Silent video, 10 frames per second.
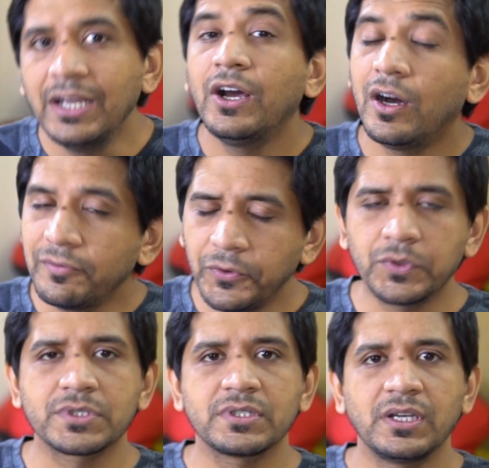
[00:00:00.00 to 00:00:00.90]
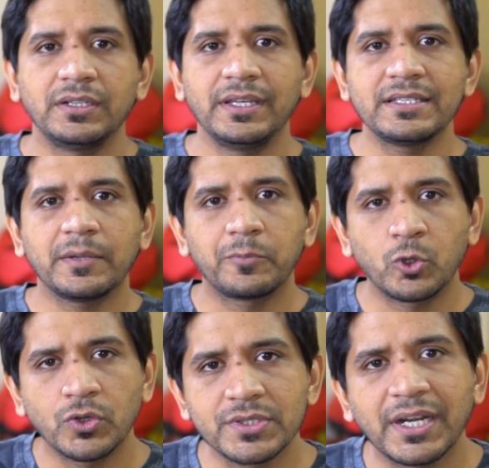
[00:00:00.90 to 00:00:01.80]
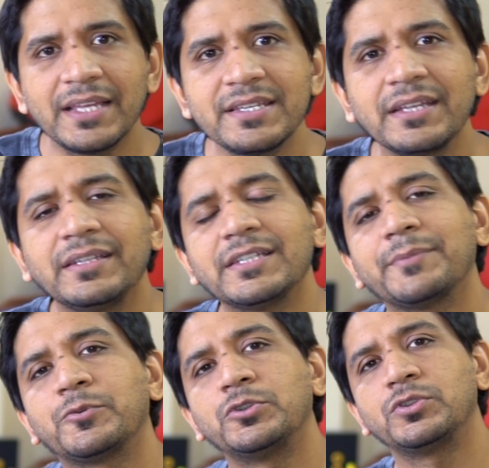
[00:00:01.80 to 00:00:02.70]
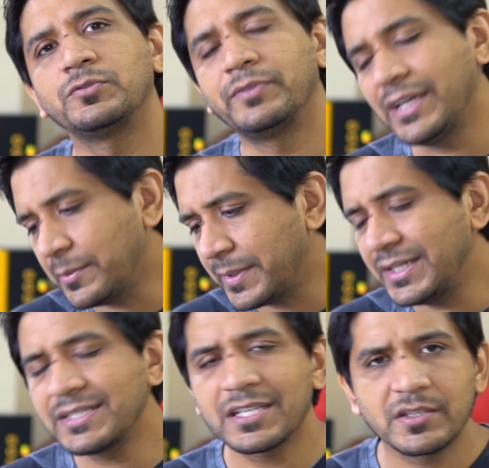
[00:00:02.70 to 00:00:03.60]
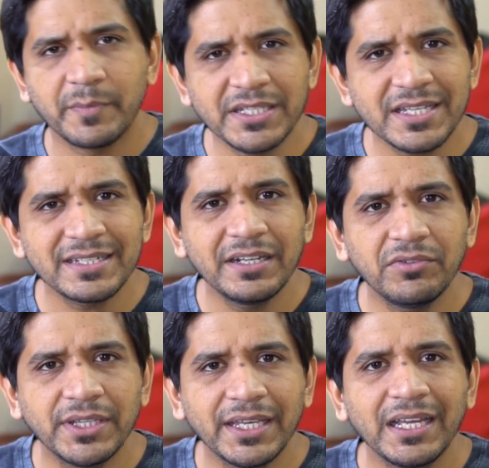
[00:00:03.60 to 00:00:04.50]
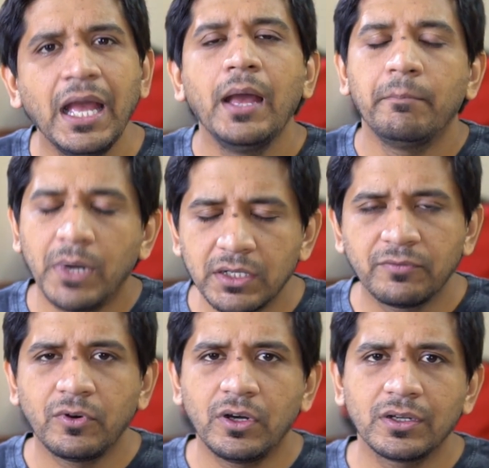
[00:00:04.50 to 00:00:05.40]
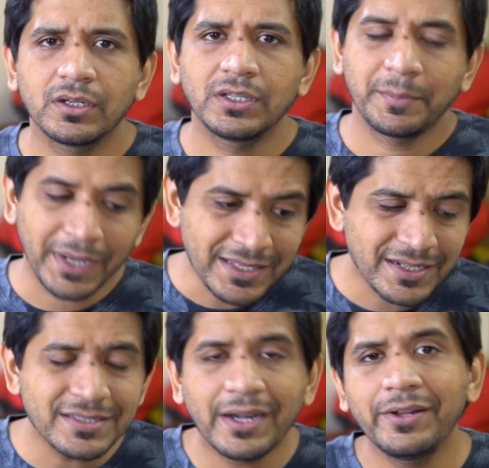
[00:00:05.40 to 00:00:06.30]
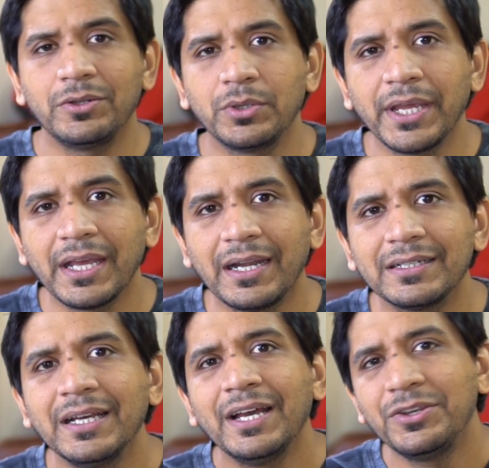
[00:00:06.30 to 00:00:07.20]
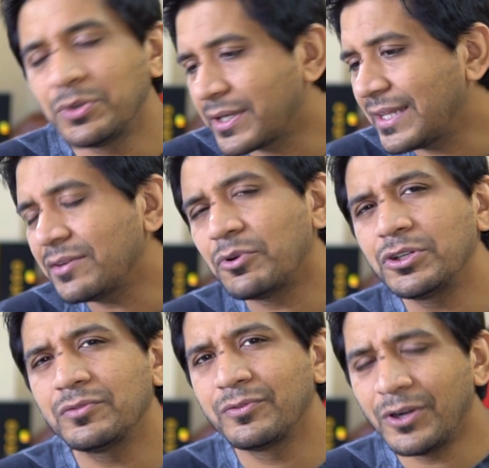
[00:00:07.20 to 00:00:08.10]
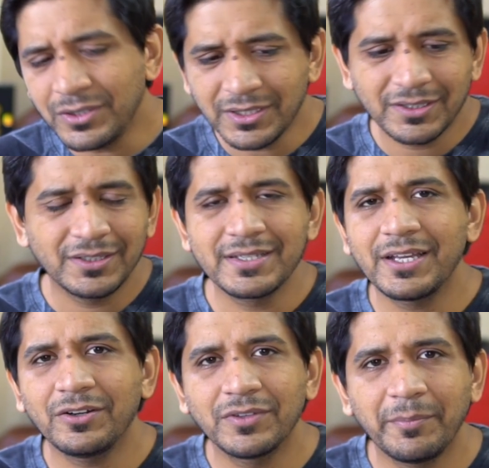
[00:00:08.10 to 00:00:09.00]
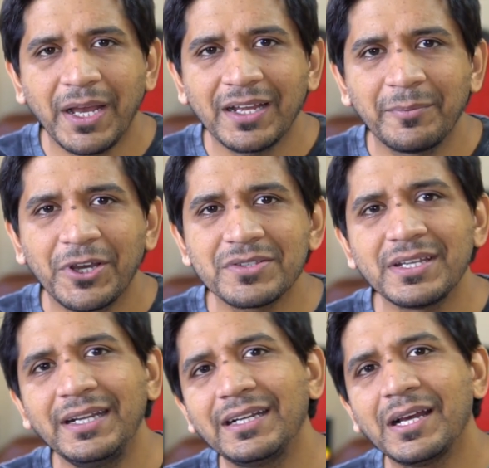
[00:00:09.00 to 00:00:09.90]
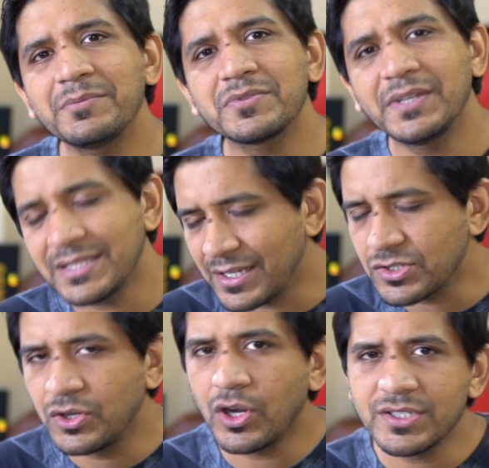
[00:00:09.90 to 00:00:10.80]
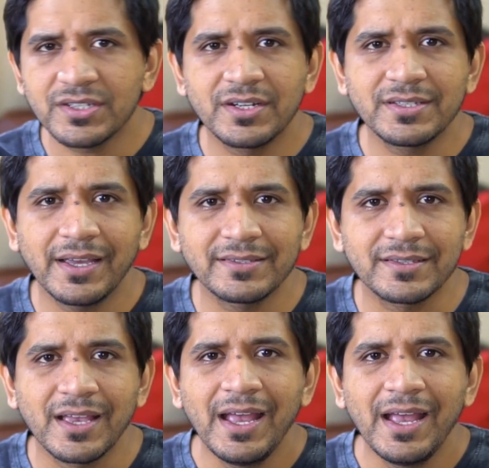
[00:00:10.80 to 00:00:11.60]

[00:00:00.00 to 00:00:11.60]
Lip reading: Of course, these are prone to scratching, these are prone to fingerprints, smudges and everything, but for the price range that you're looking at, you'd rather want to flaunt the design of the back because it comes with such gorgeous designs.